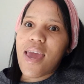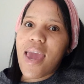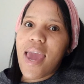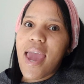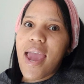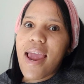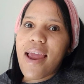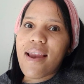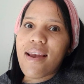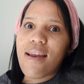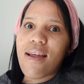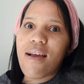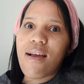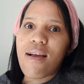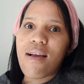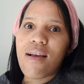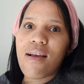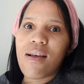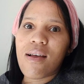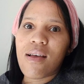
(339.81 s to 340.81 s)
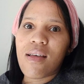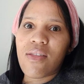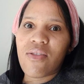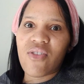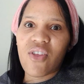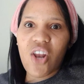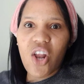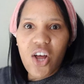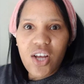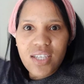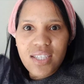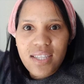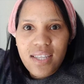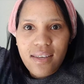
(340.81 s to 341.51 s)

And the last